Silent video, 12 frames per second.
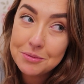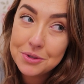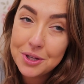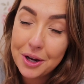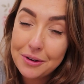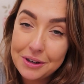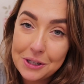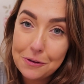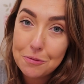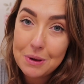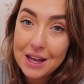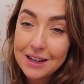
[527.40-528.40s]
so ready
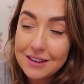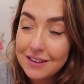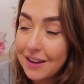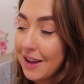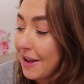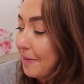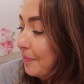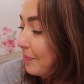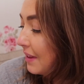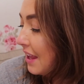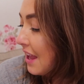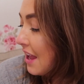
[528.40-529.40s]
for bed. But
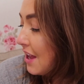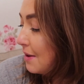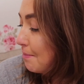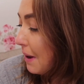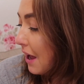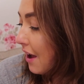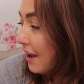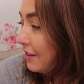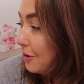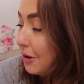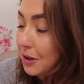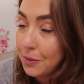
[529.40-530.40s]
I
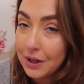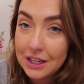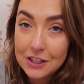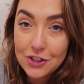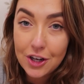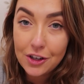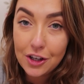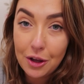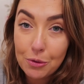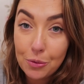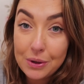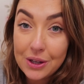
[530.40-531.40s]
thought I'd quickly show
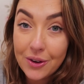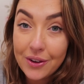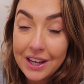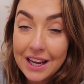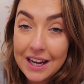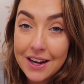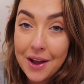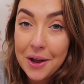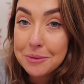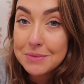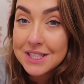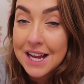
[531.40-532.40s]
you what we got in
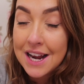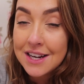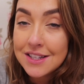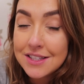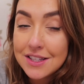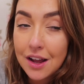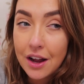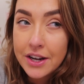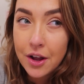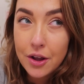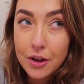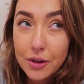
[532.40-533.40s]
Homesense. I
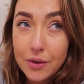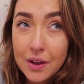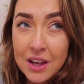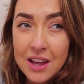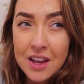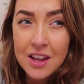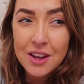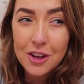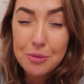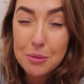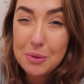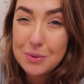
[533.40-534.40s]
know
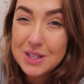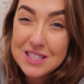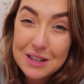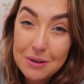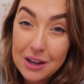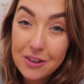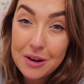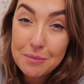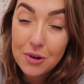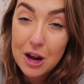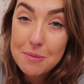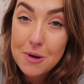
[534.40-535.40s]
you probably want to see what I got
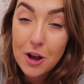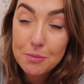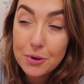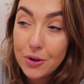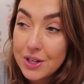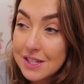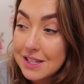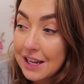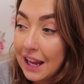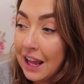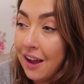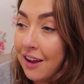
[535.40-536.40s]
in Primark, but
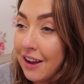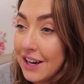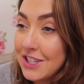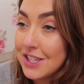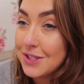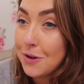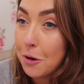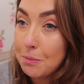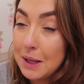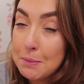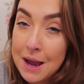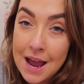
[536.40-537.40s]
honestly, I just got
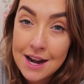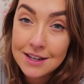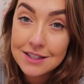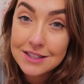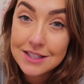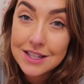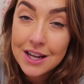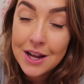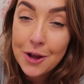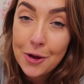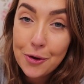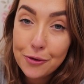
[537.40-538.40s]
big pants
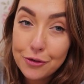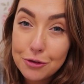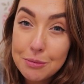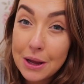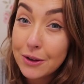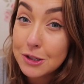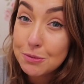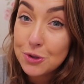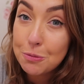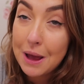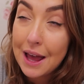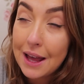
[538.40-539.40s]
for my
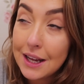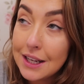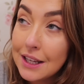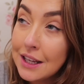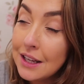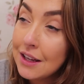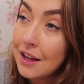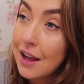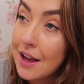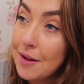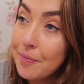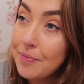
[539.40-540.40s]
hospital bag,
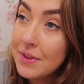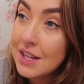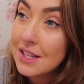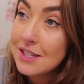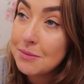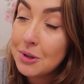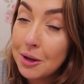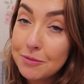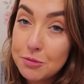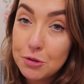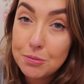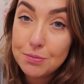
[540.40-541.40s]
some
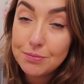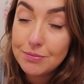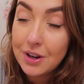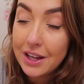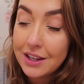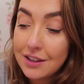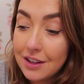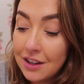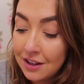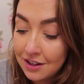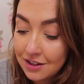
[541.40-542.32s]
comfortable like